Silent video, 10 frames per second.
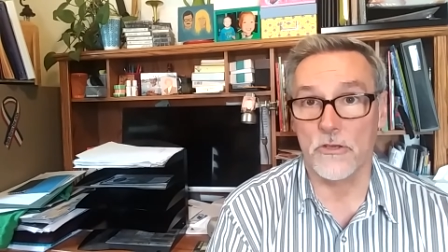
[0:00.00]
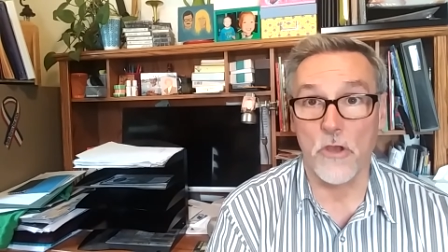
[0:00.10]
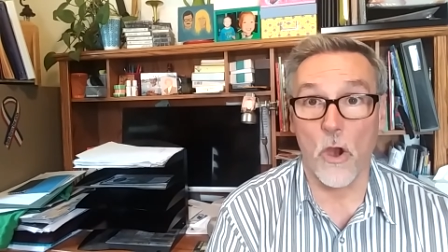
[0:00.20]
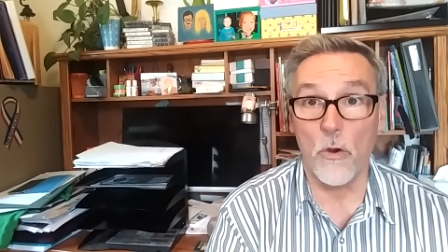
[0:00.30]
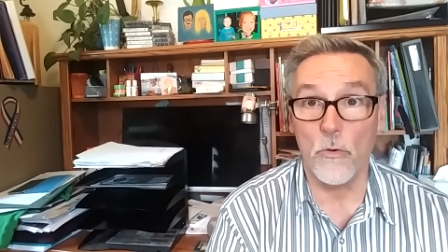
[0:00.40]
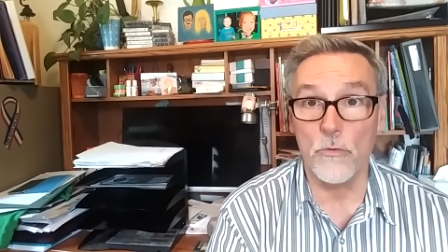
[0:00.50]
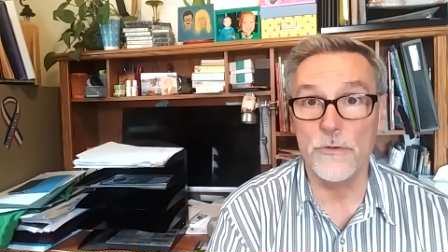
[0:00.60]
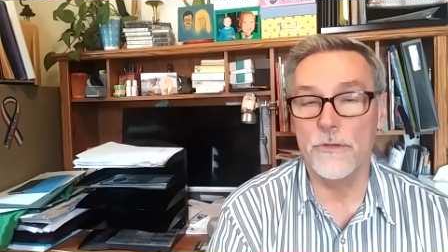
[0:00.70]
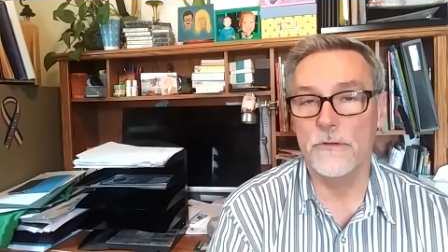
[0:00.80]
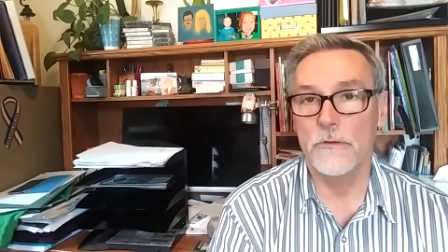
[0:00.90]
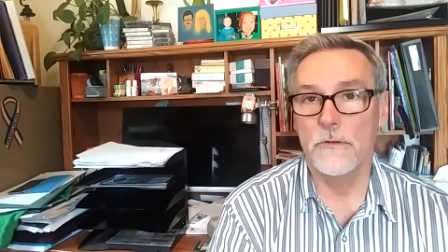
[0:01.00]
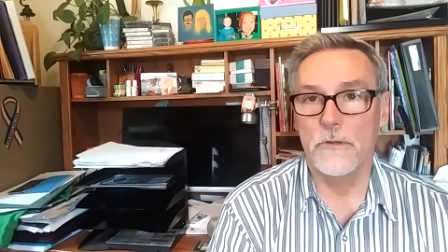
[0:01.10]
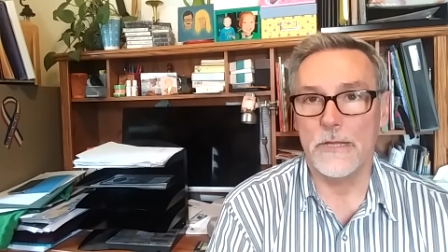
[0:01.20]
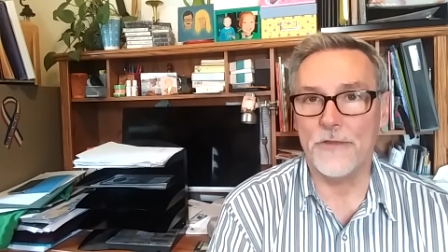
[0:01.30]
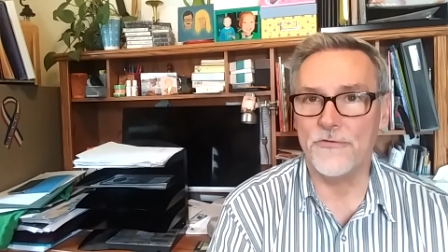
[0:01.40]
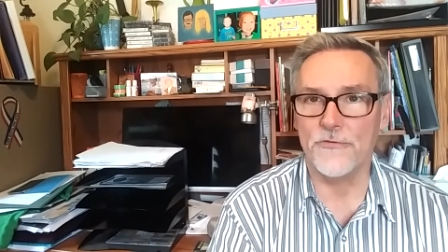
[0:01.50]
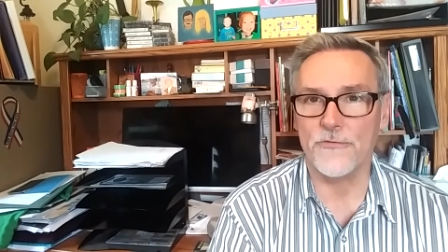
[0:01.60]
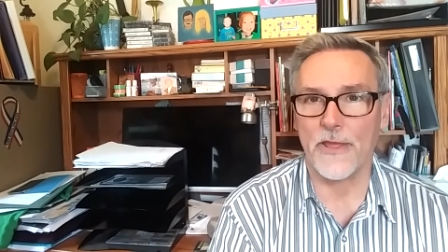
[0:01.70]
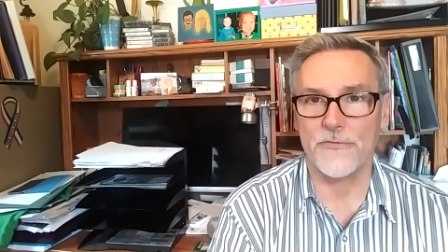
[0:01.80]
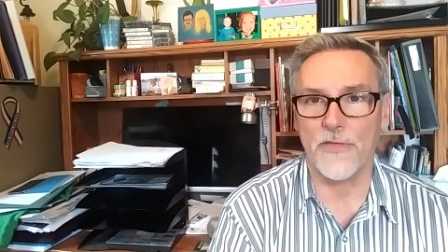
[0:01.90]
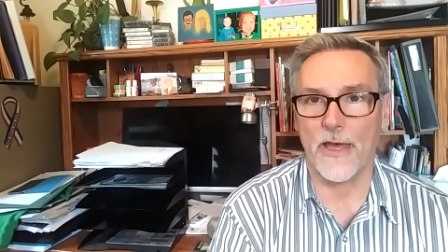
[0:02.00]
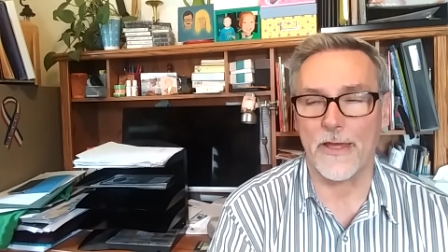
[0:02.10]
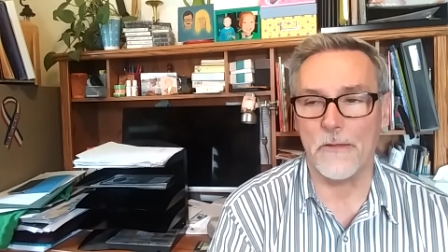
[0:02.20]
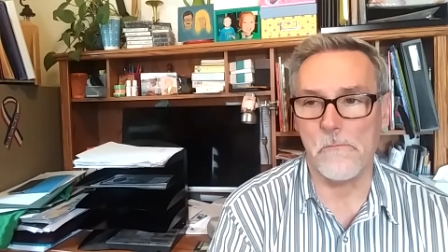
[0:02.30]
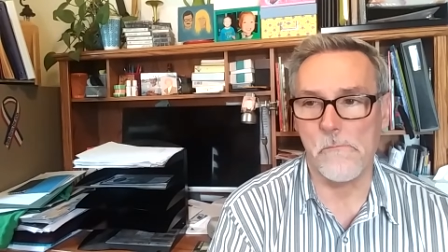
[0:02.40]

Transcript: code, issues like that.